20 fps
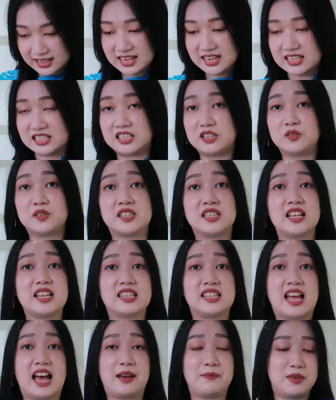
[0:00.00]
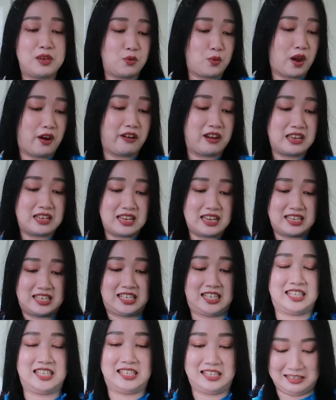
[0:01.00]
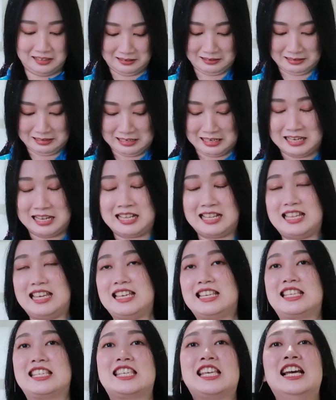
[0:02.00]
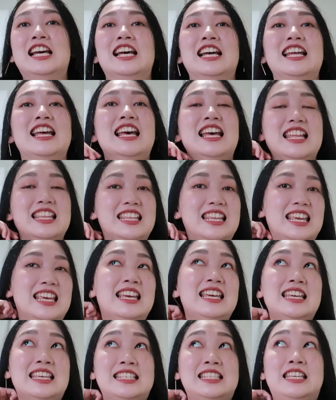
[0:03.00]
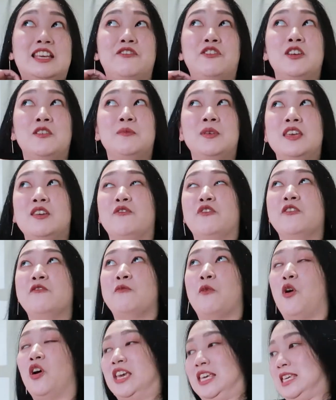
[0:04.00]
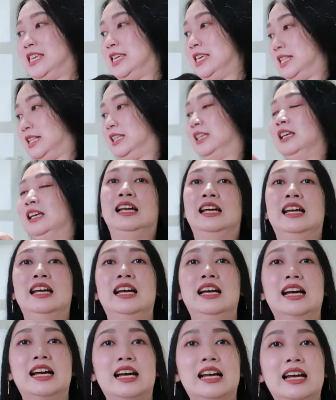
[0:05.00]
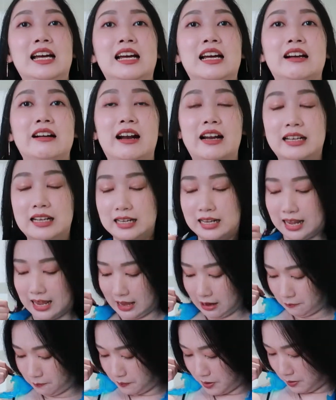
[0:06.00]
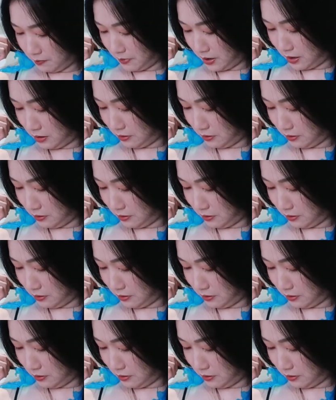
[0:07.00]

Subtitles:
I think it's useless me wearing this thing is giving me even more heat rather than helping